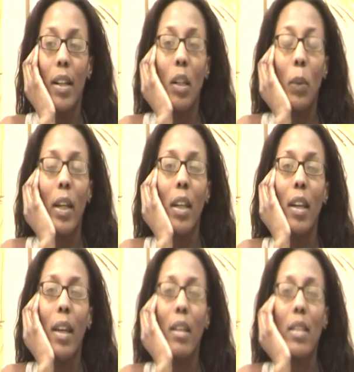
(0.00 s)
Uh,
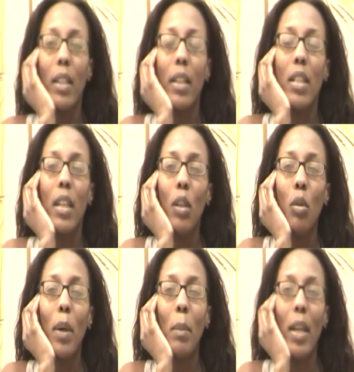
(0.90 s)
what else can I tell
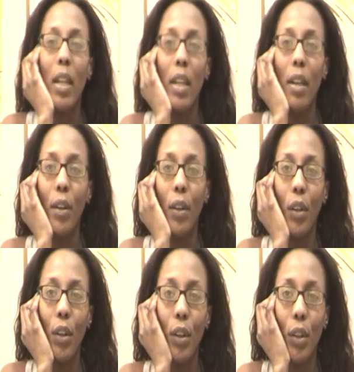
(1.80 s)
you about my
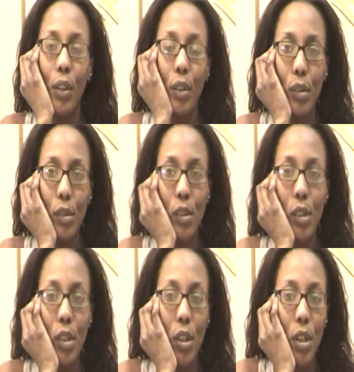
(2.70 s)
hair?
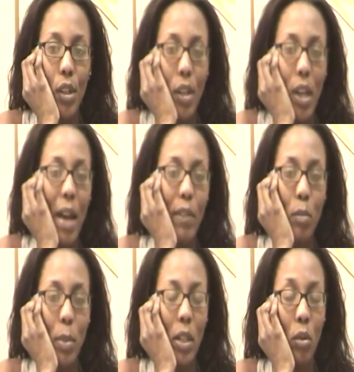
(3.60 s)

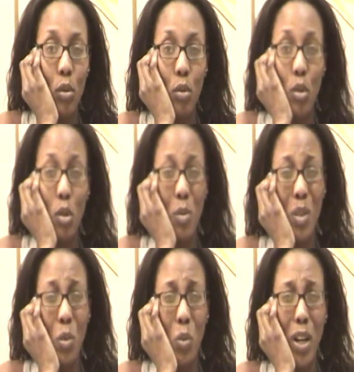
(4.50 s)
Haven't been on
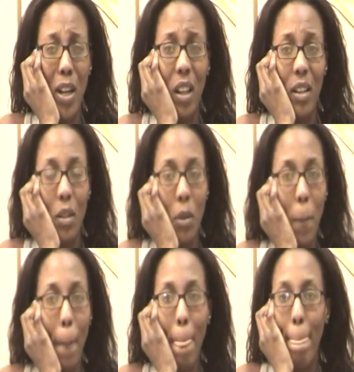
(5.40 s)
YouTube in a while, I
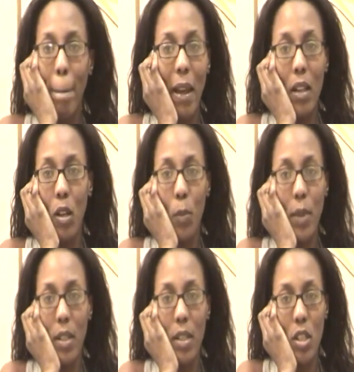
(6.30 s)
know. I
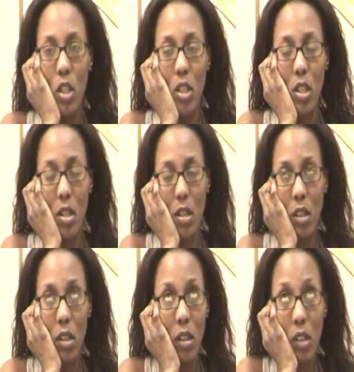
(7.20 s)
know, but it's just...
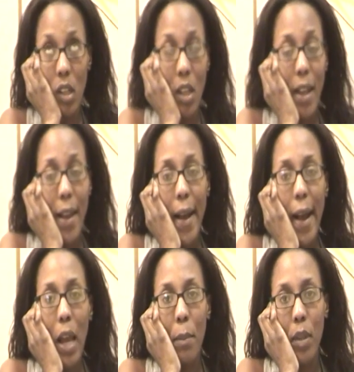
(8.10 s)

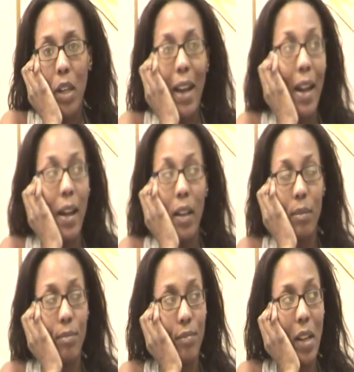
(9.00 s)
I'm,
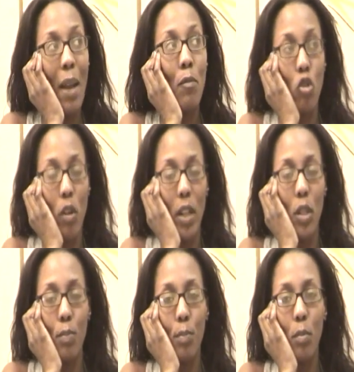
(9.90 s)
uh, I'm
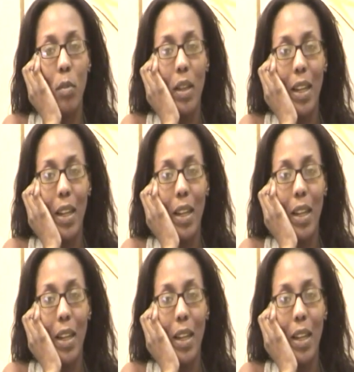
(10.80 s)
trying to